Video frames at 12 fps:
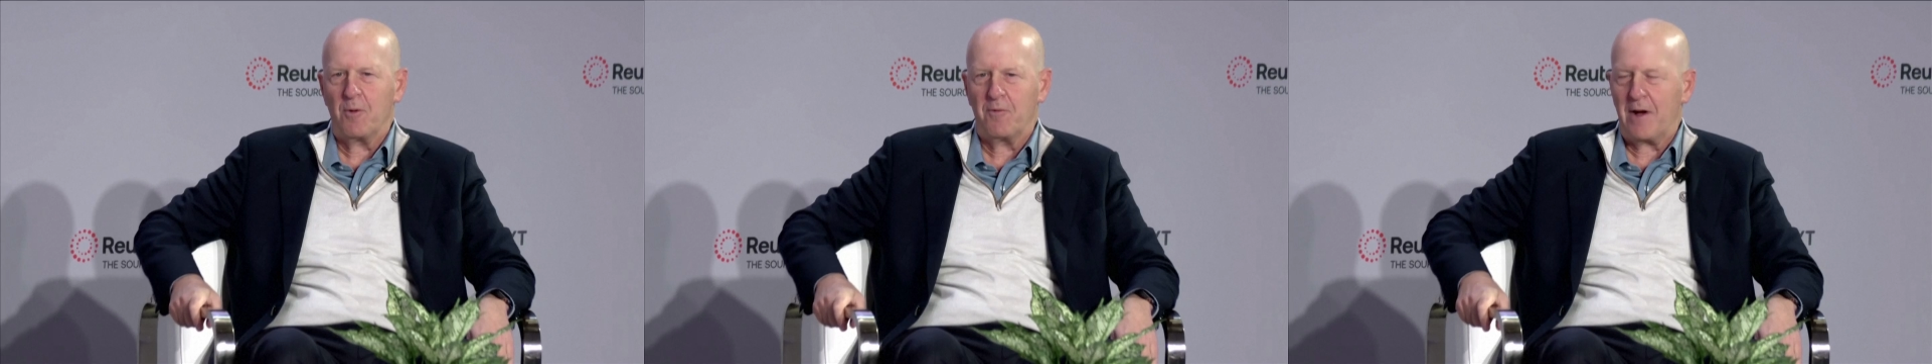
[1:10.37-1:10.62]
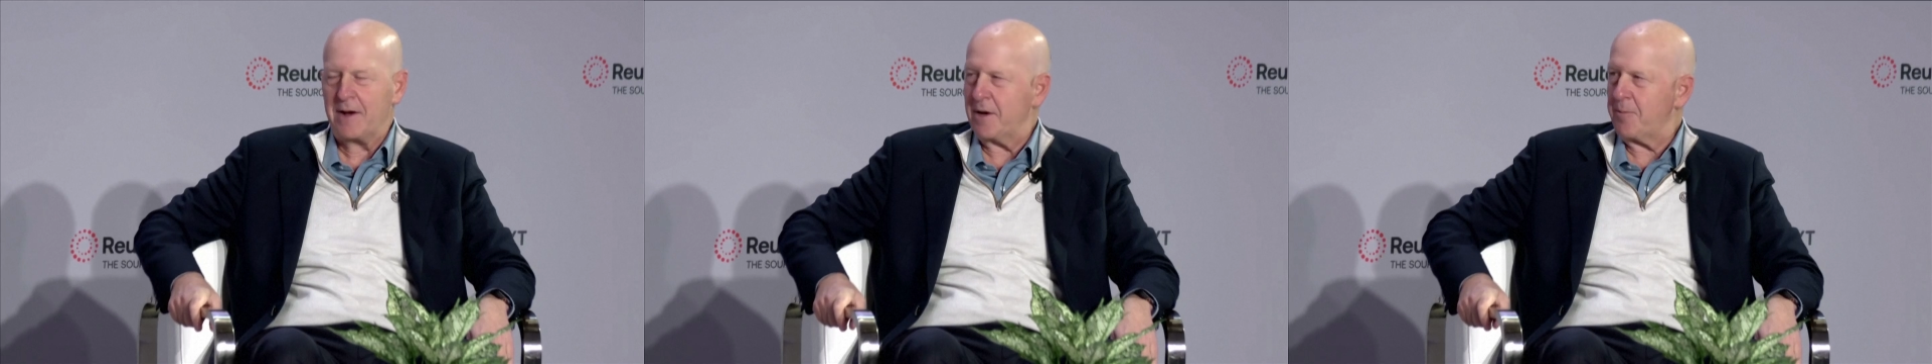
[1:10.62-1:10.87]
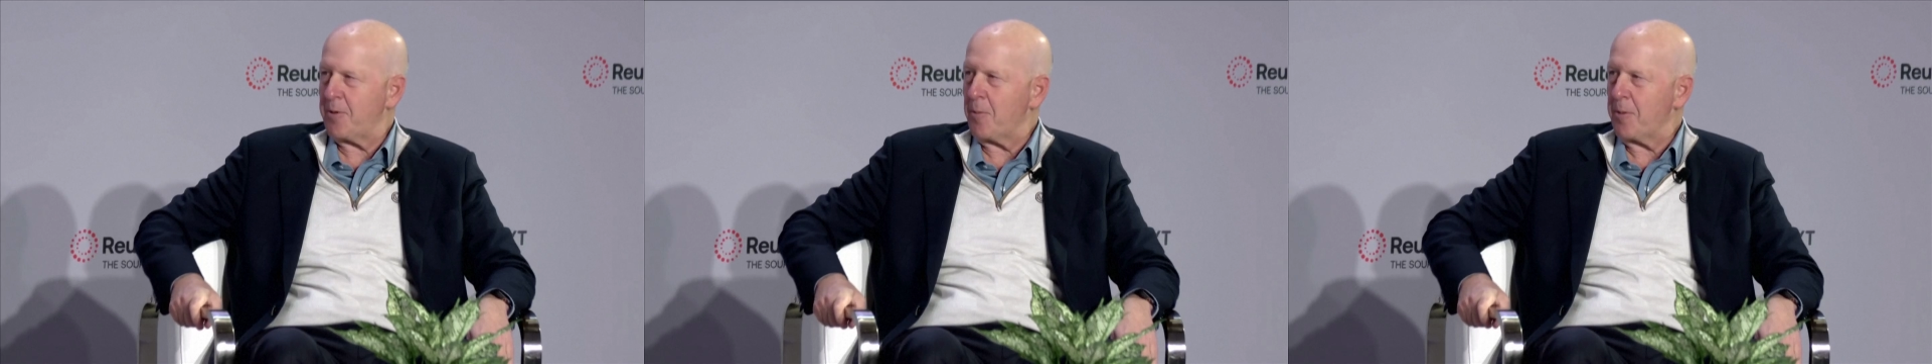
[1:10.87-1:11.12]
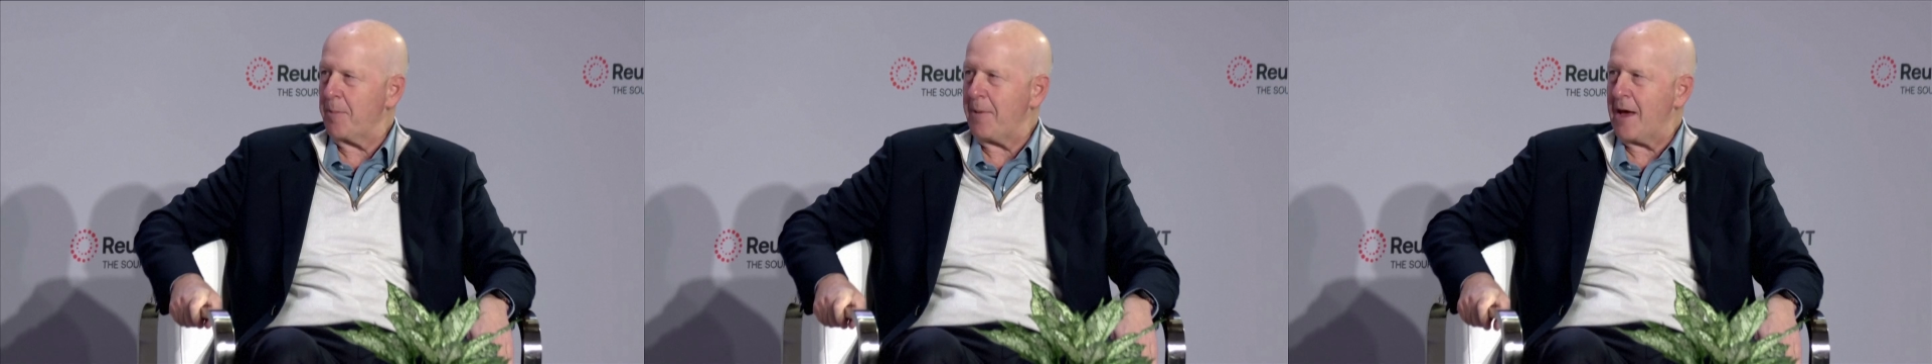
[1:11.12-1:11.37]
we'll find an
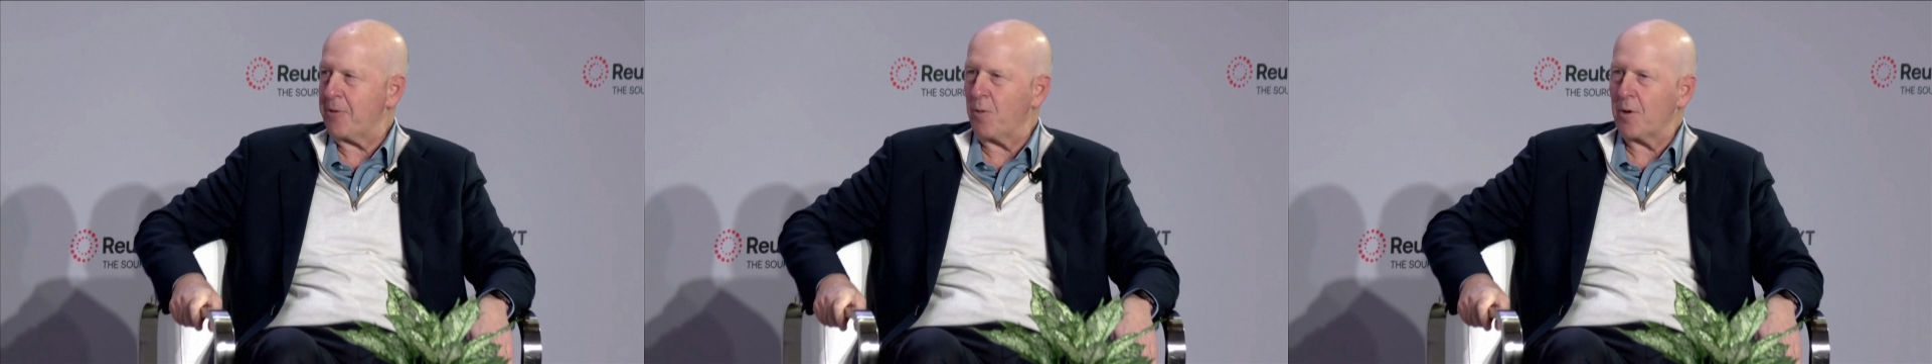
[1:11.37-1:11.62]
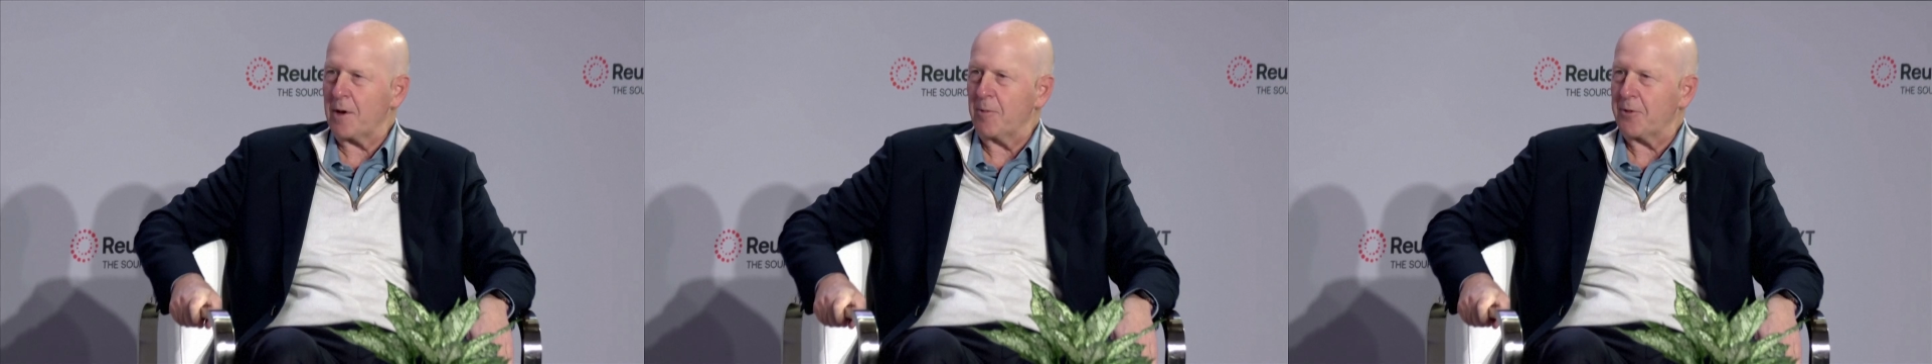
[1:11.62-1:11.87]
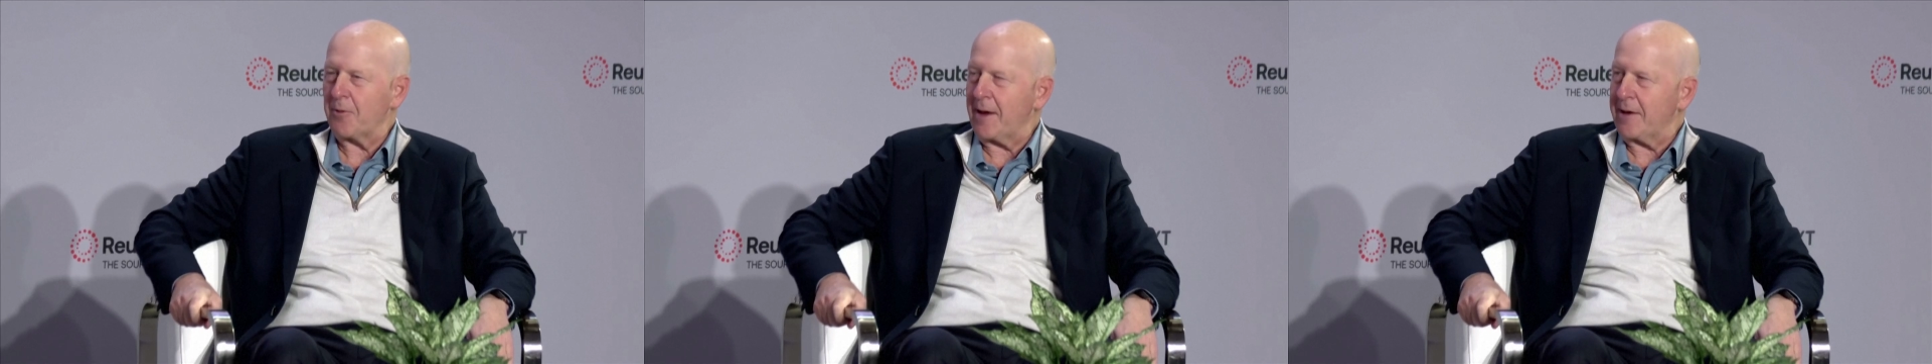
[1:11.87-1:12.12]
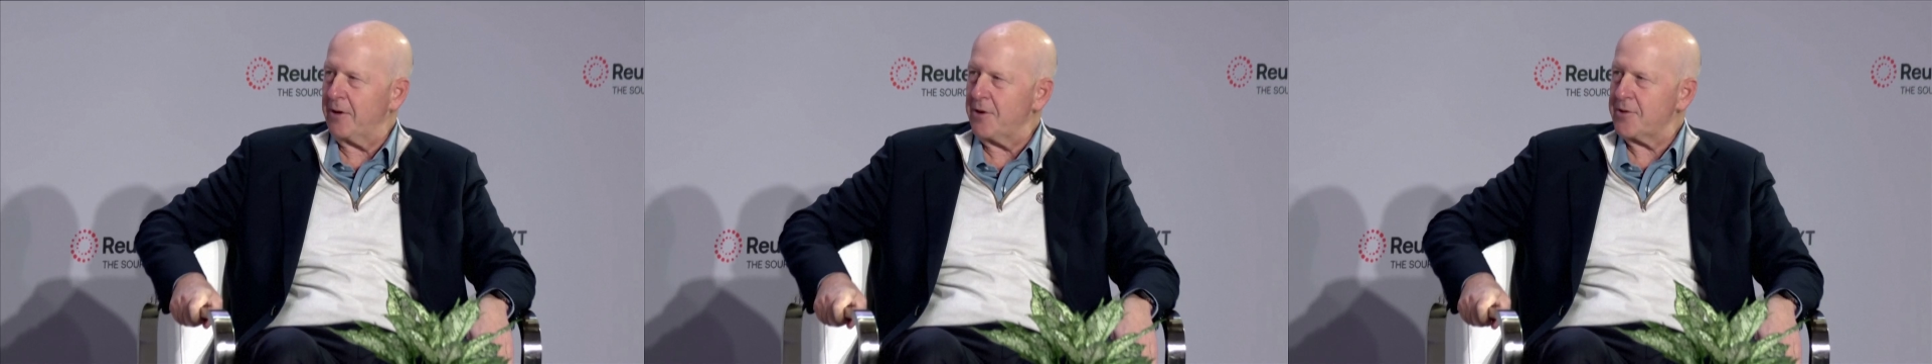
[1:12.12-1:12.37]
appropriate path working with the
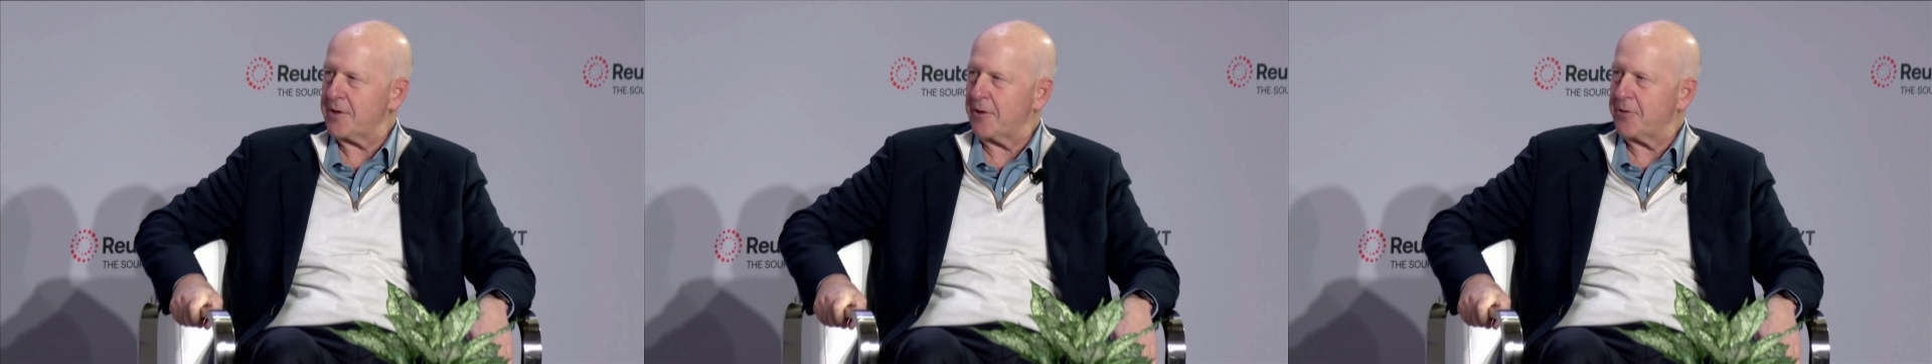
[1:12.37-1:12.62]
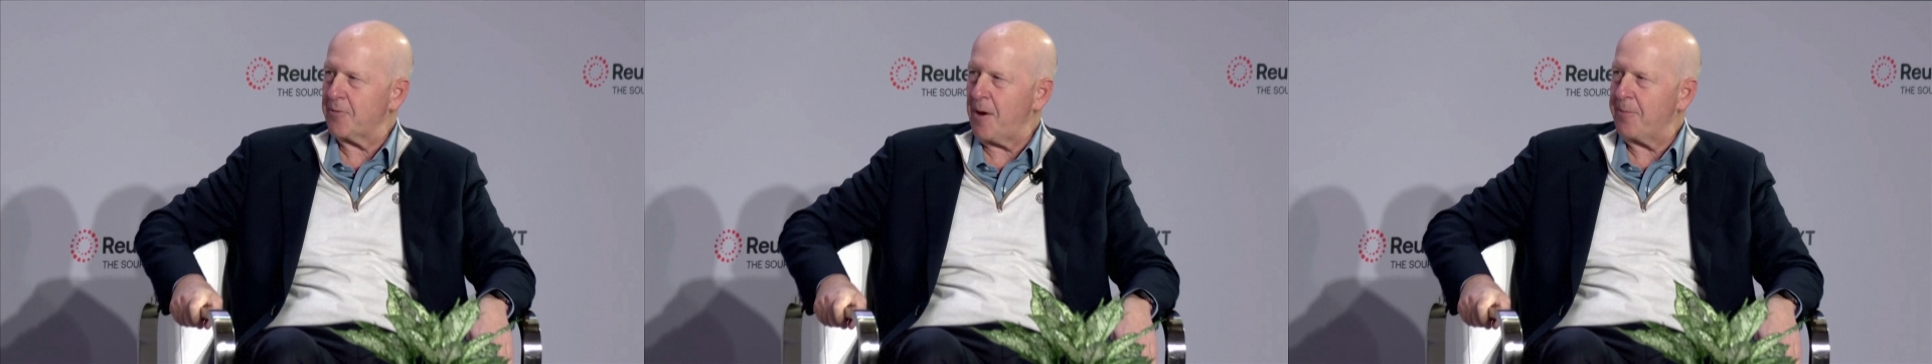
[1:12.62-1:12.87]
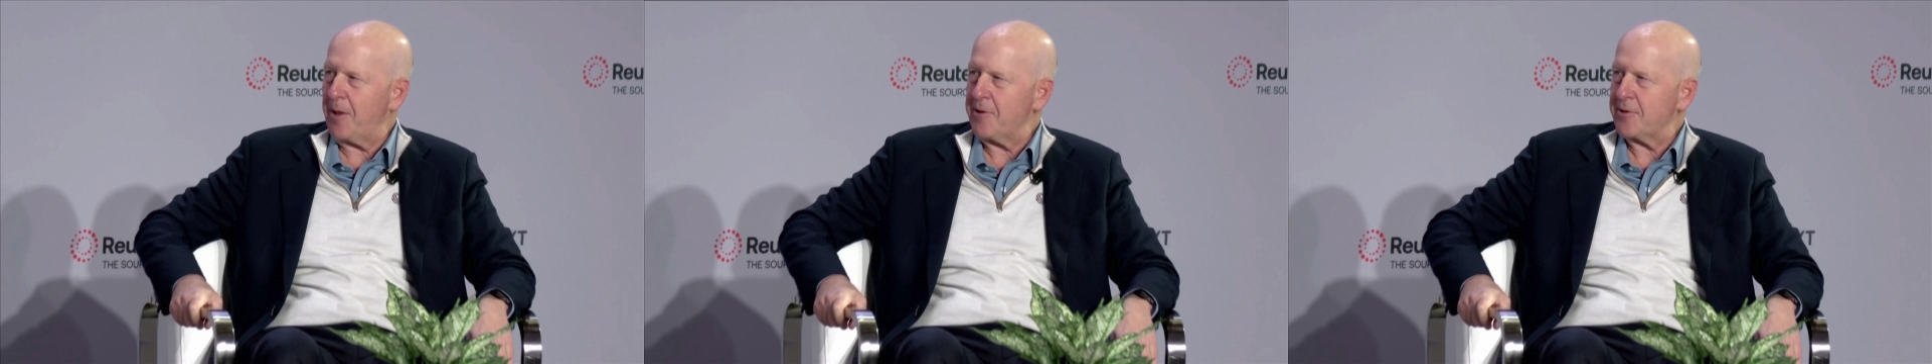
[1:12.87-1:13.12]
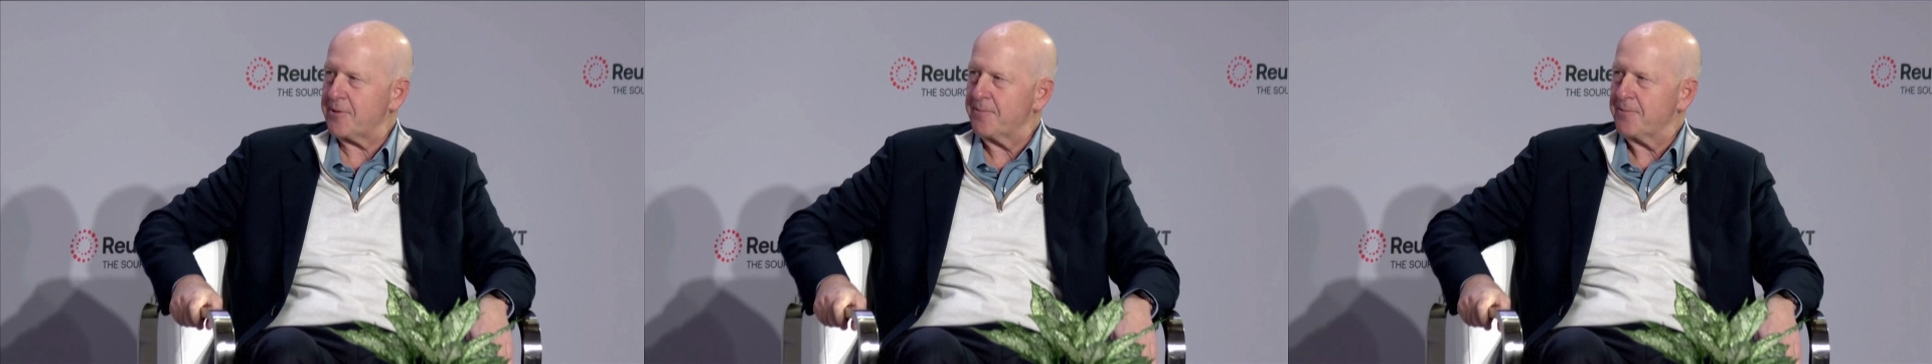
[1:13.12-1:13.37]
regulators to get to the right place.